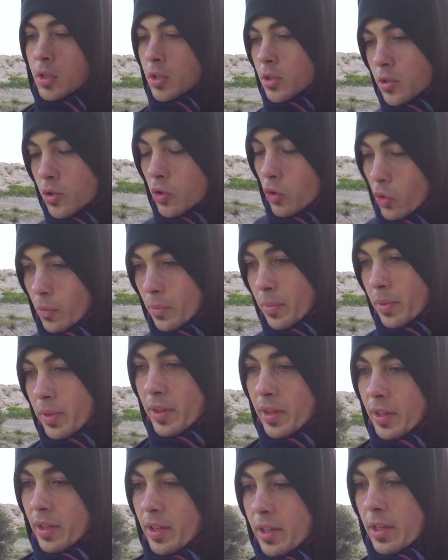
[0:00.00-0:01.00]
So I'm
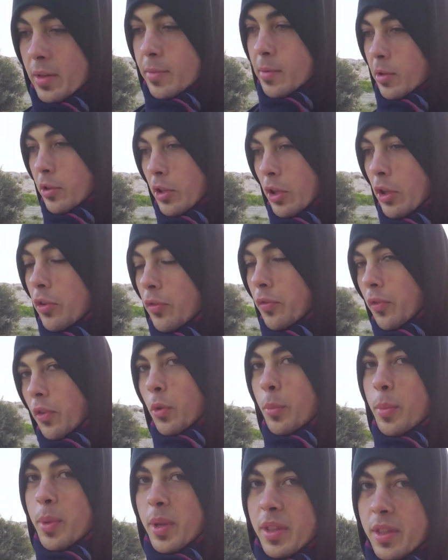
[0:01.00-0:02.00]
thinking about not
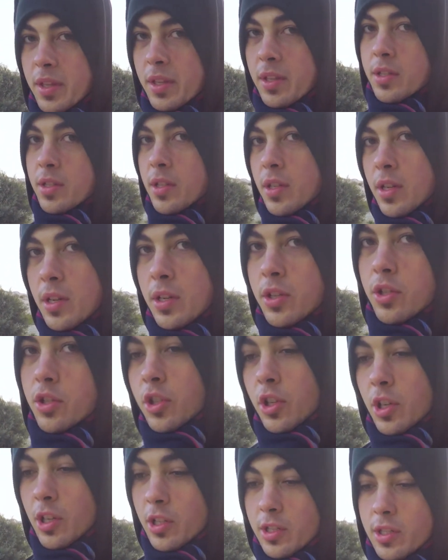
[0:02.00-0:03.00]
filming this
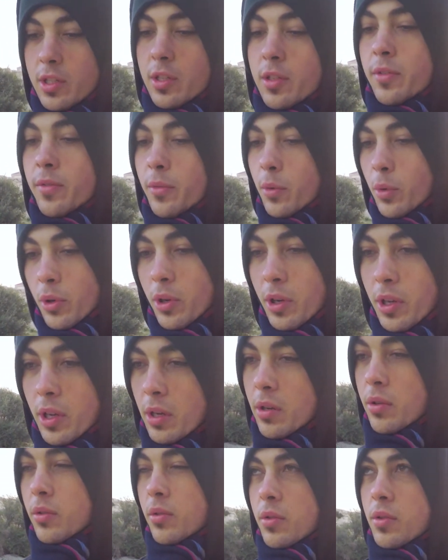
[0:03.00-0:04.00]
chest
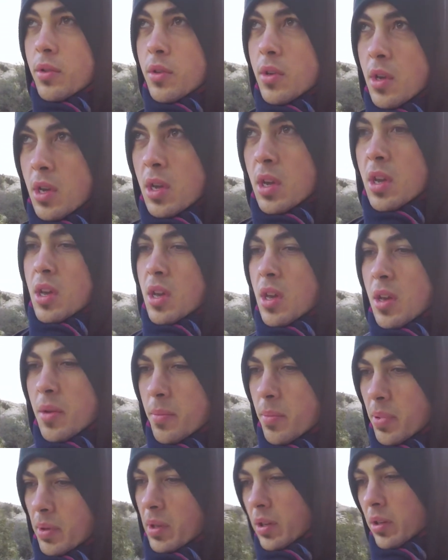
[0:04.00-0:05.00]
workout
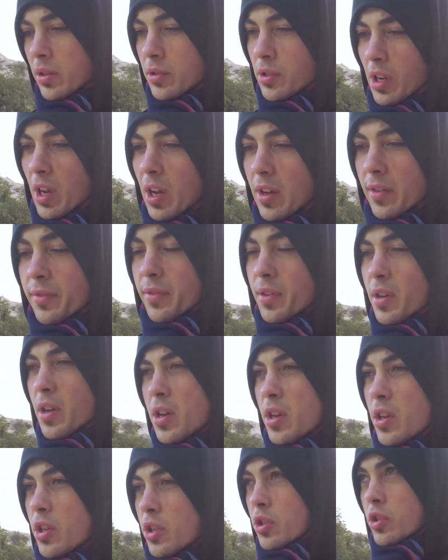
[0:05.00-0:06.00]
because I
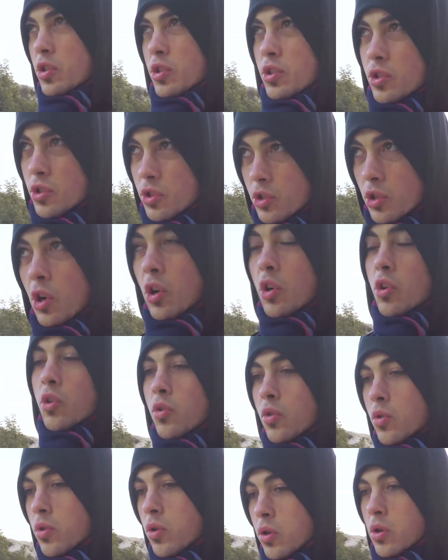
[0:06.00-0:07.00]
have
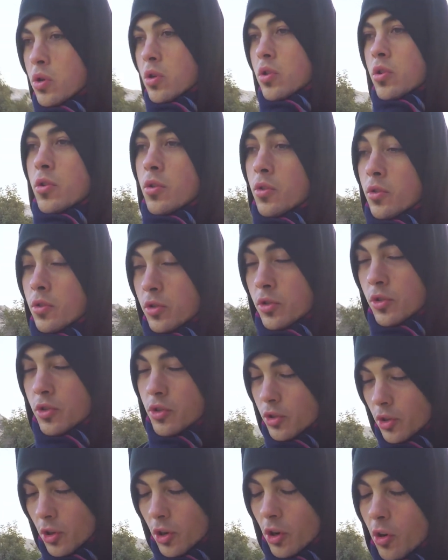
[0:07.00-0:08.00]
so
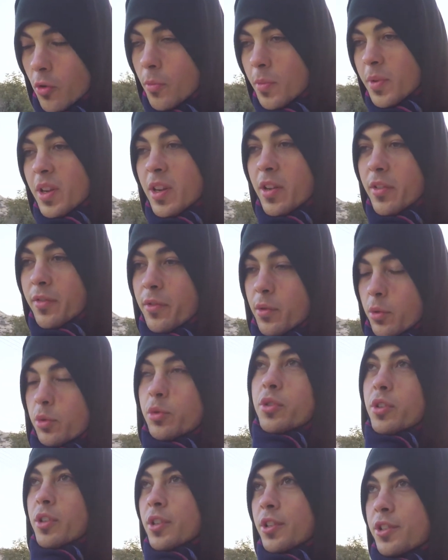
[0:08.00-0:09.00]
many
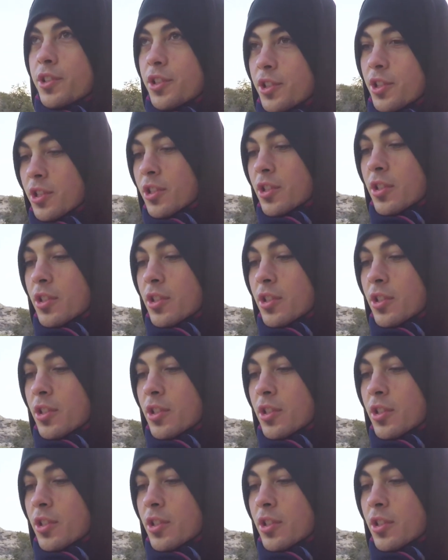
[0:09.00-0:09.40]
footage